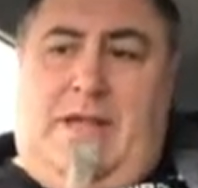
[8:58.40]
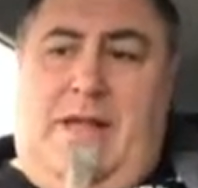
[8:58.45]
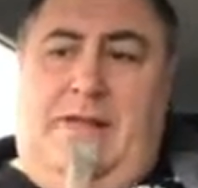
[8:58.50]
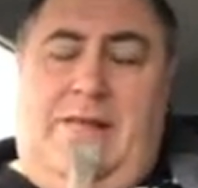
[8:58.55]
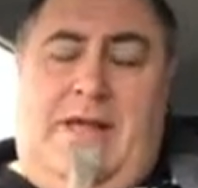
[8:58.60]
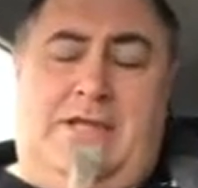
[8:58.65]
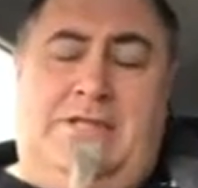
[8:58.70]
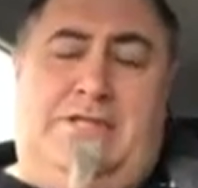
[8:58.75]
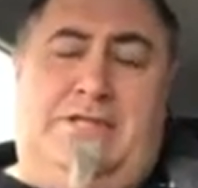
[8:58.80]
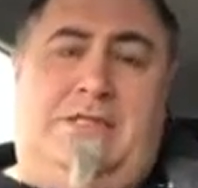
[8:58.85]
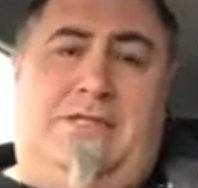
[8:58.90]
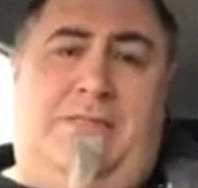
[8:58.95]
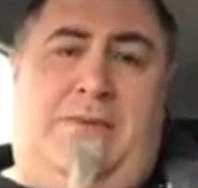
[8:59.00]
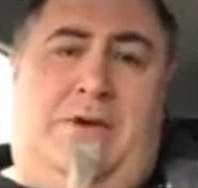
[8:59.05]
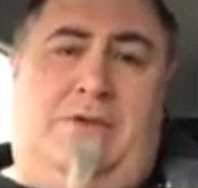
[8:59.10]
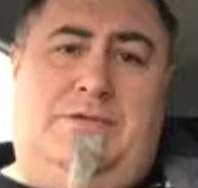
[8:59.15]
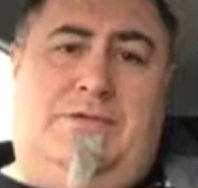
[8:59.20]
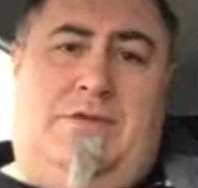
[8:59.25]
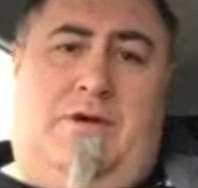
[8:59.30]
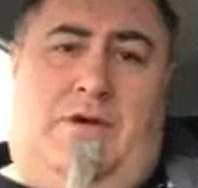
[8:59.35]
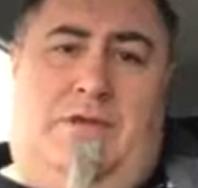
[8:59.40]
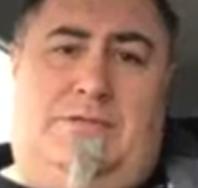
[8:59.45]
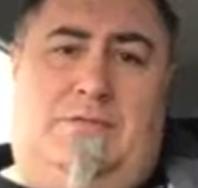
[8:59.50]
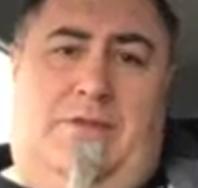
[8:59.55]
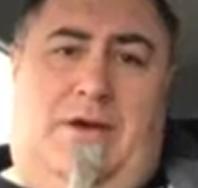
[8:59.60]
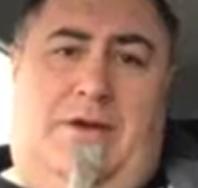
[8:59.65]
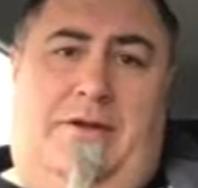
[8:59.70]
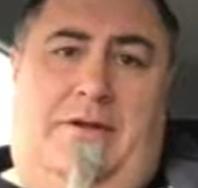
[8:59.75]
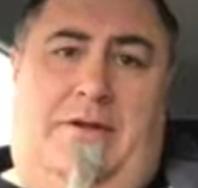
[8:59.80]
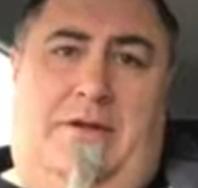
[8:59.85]
and that's just the
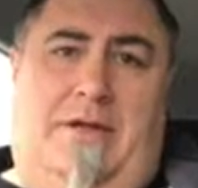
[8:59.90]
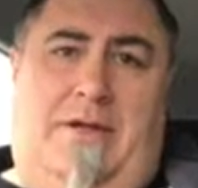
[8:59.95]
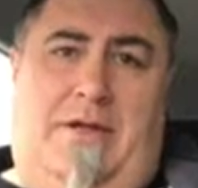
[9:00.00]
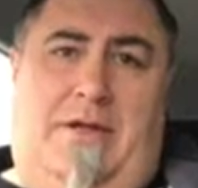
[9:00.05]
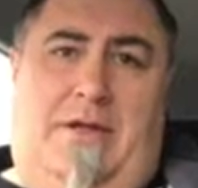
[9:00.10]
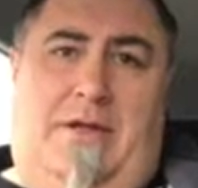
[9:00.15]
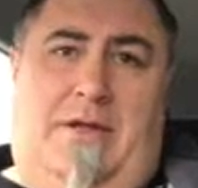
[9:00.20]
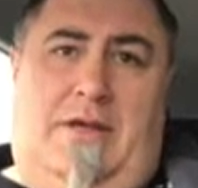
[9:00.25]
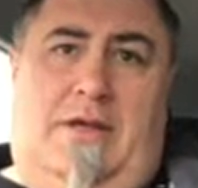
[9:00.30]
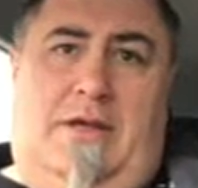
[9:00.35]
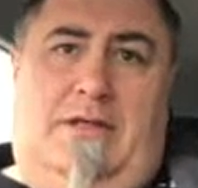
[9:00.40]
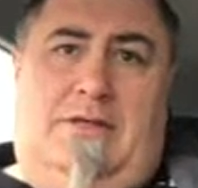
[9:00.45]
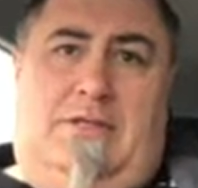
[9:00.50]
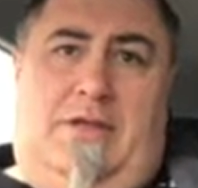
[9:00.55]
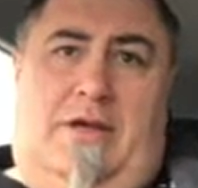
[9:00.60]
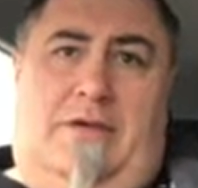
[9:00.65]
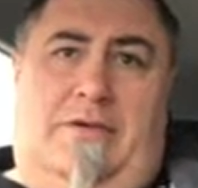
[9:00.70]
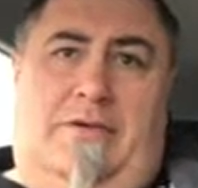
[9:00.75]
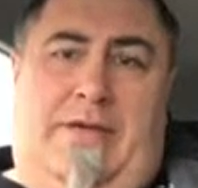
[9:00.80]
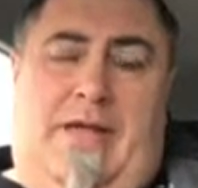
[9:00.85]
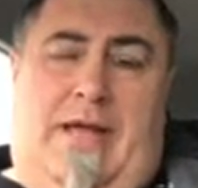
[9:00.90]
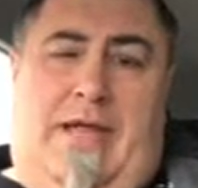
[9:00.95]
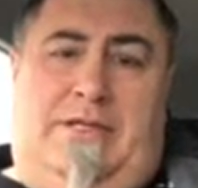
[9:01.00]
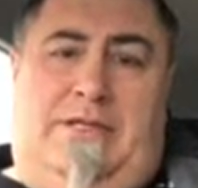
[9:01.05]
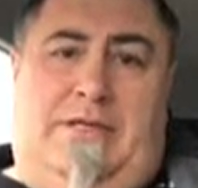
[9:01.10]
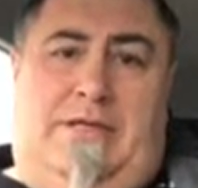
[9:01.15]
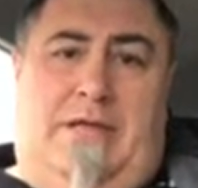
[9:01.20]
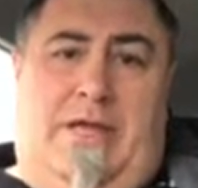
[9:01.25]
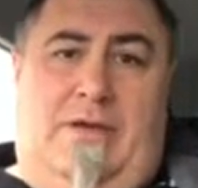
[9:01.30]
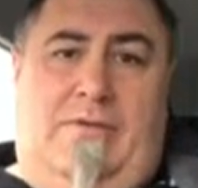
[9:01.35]
poltergeist one. So yeah,
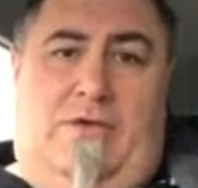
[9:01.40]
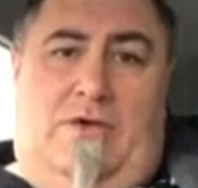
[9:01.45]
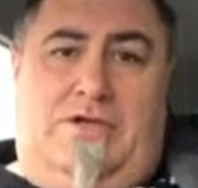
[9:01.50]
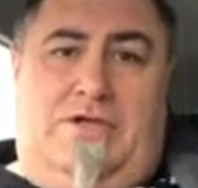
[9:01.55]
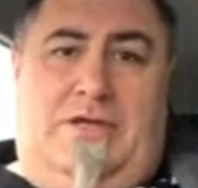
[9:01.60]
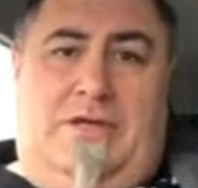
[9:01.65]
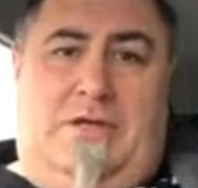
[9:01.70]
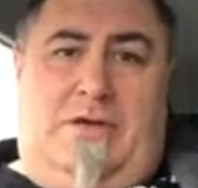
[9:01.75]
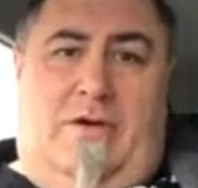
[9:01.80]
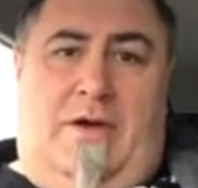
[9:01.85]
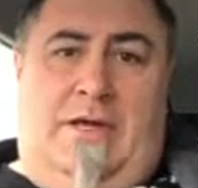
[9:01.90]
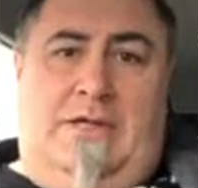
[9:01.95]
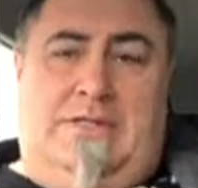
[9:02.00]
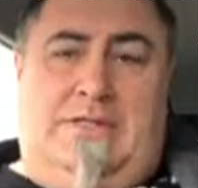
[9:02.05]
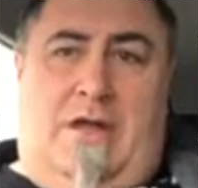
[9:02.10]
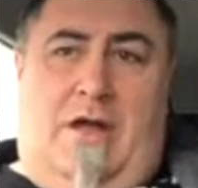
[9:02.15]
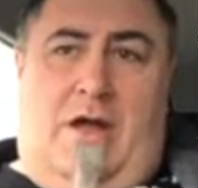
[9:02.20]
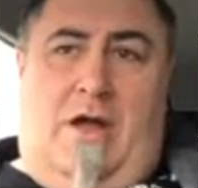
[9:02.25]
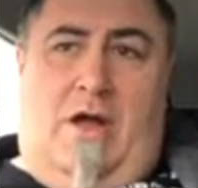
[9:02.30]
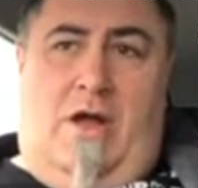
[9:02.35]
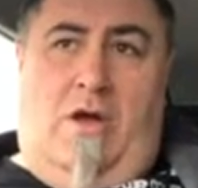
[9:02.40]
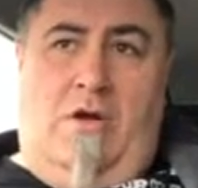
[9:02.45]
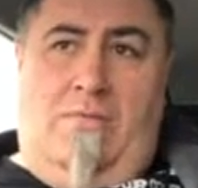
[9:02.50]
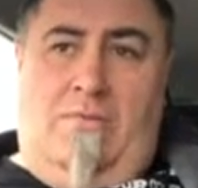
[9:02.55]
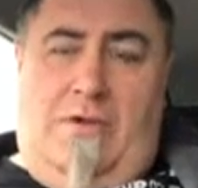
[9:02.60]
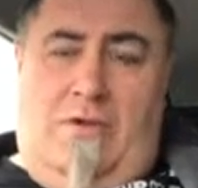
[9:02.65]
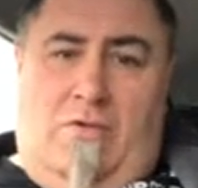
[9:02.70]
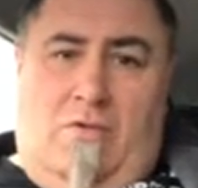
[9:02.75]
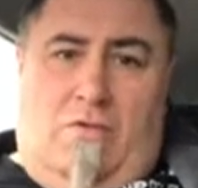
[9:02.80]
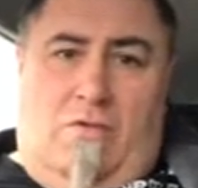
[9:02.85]
so keep watching, guys. I
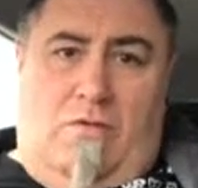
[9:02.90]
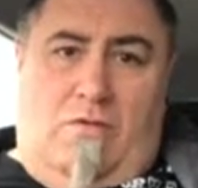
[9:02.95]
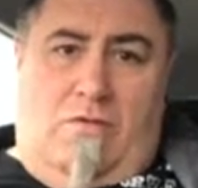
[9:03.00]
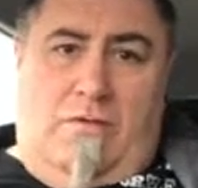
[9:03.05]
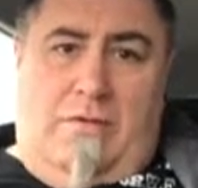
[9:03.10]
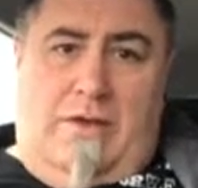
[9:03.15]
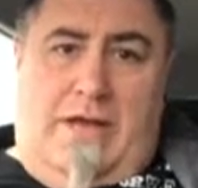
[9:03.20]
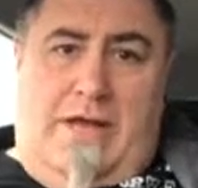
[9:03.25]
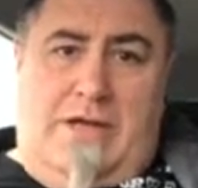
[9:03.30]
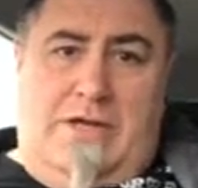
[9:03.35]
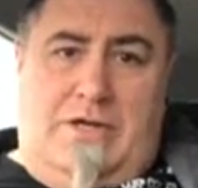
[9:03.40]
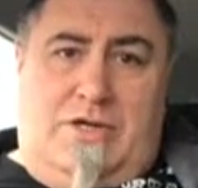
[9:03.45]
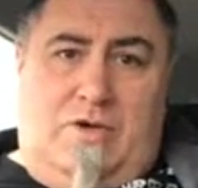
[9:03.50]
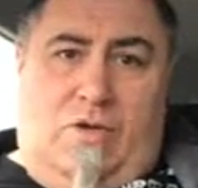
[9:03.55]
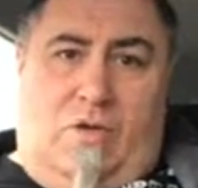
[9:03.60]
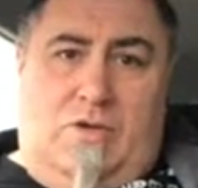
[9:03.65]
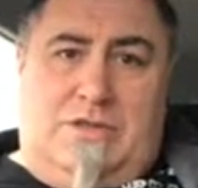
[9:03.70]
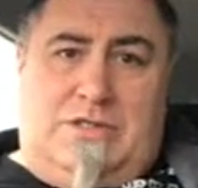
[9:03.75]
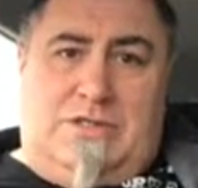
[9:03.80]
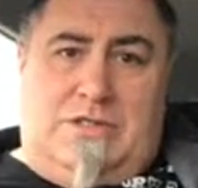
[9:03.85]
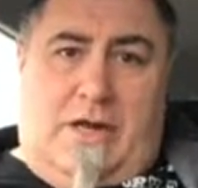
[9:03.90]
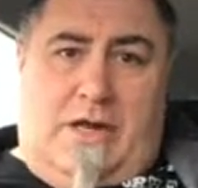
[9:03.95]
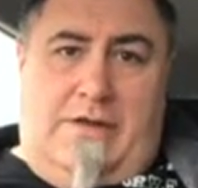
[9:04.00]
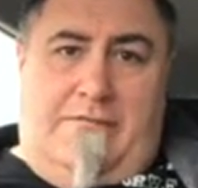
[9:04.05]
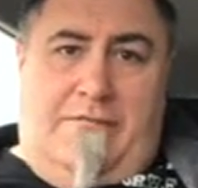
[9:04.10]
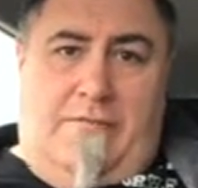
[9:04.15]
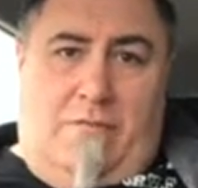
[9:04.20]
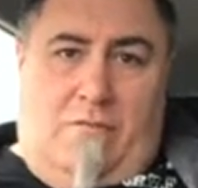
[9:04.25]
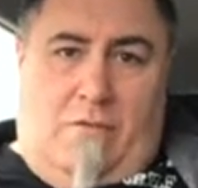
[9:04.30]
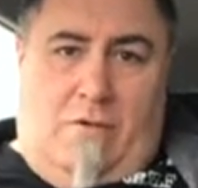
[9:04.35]
hope you're all indoors,
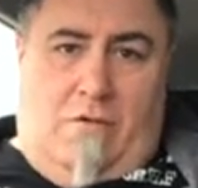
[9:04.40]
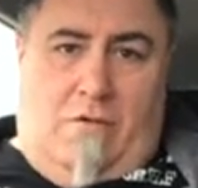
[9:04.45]
safe and